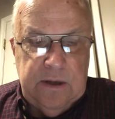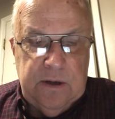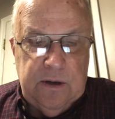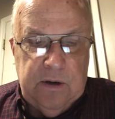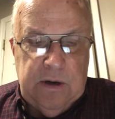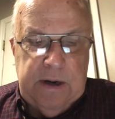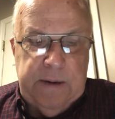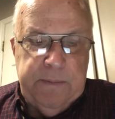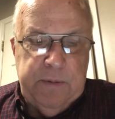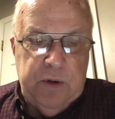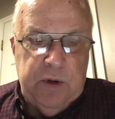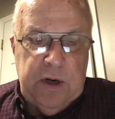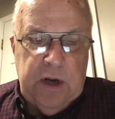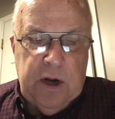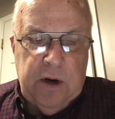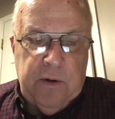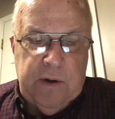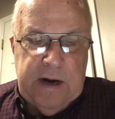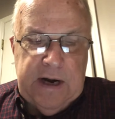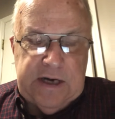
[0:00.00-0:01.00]
Oh, I'm doing
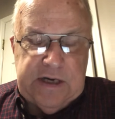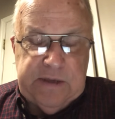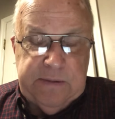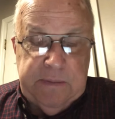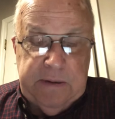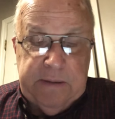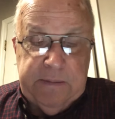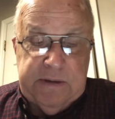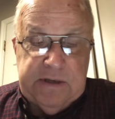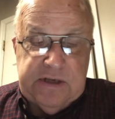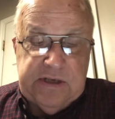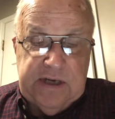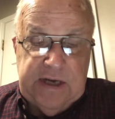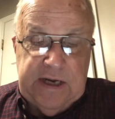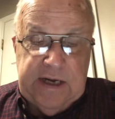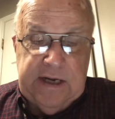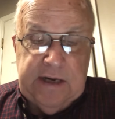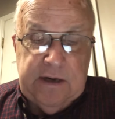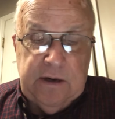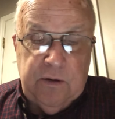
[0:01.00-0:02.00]
all right, you may be
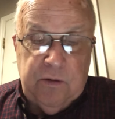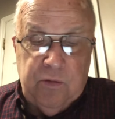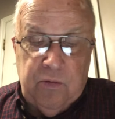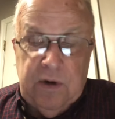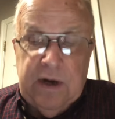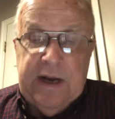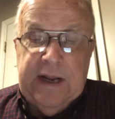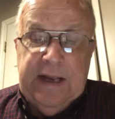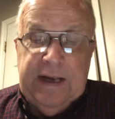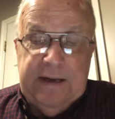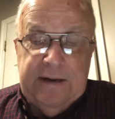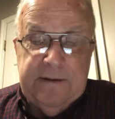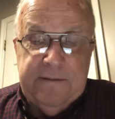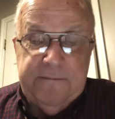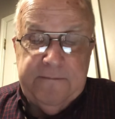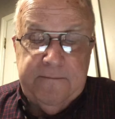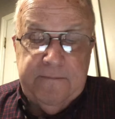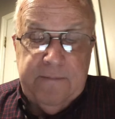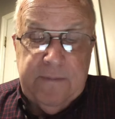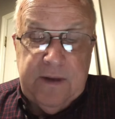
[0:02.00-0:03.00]
saying. Oh, really?
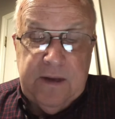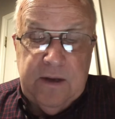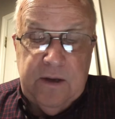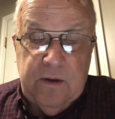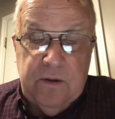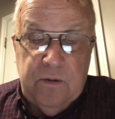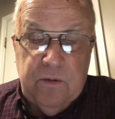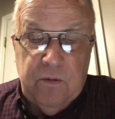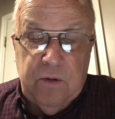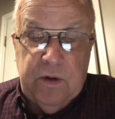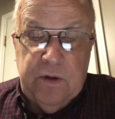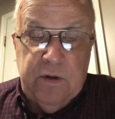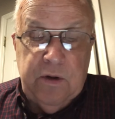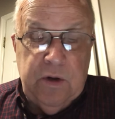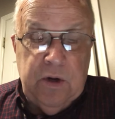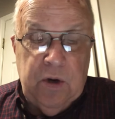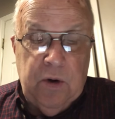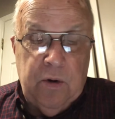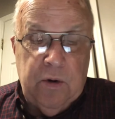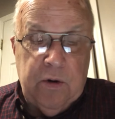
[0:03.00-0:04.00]
Whether
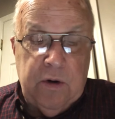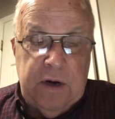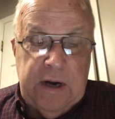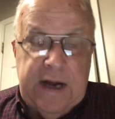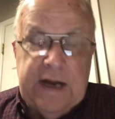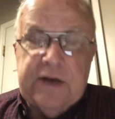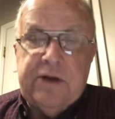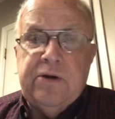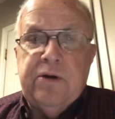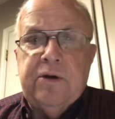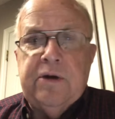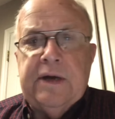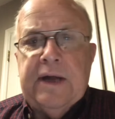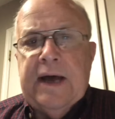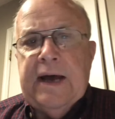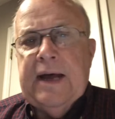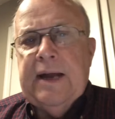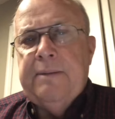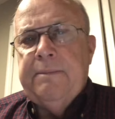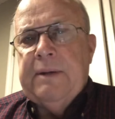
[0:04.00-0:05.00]
you know it or not, you're
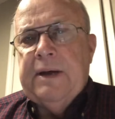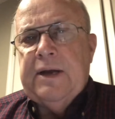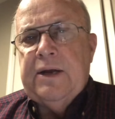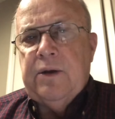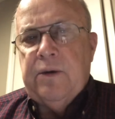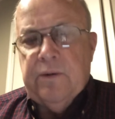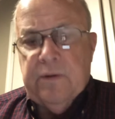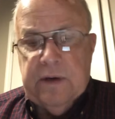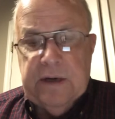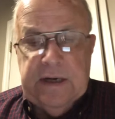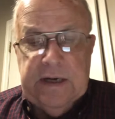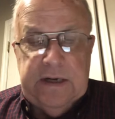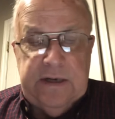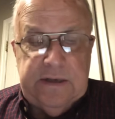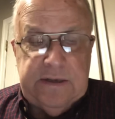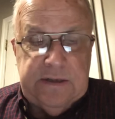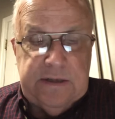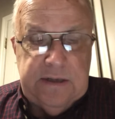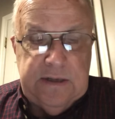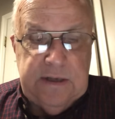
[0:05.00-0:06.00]
dying by
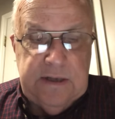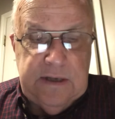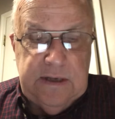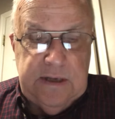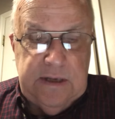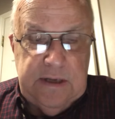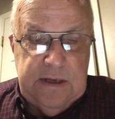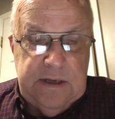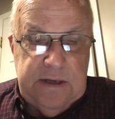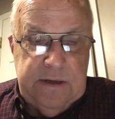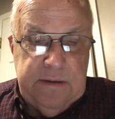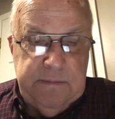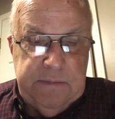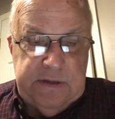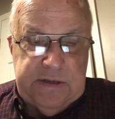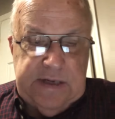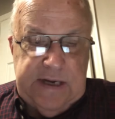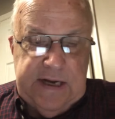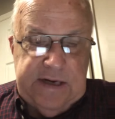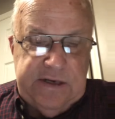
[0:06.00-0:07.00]
degrees.
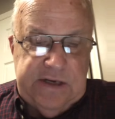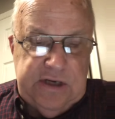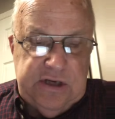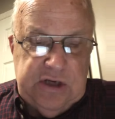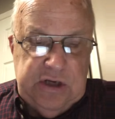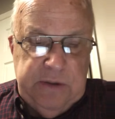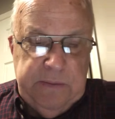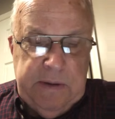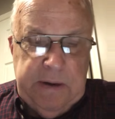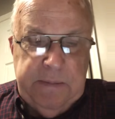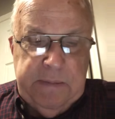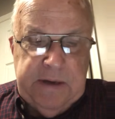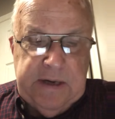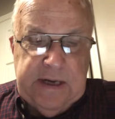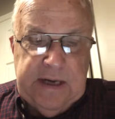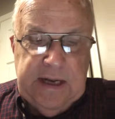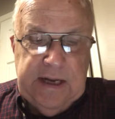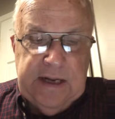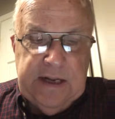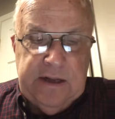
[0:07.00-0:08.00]
Besides this, you may be
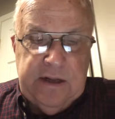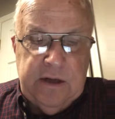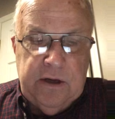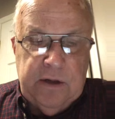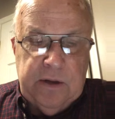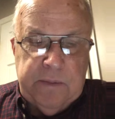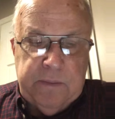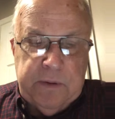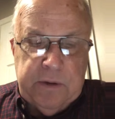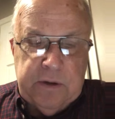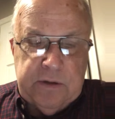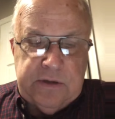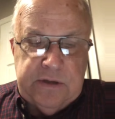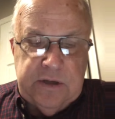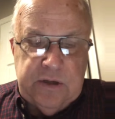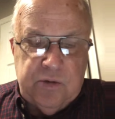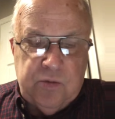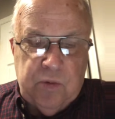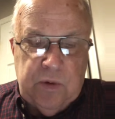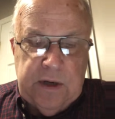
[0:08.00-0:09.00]
killing the other
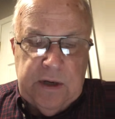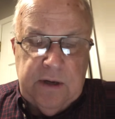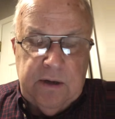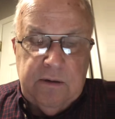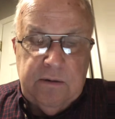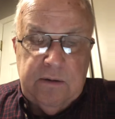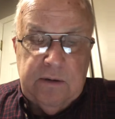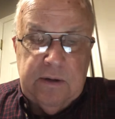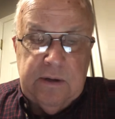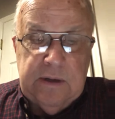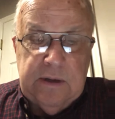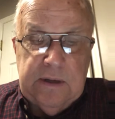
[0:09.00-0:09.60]
person as well.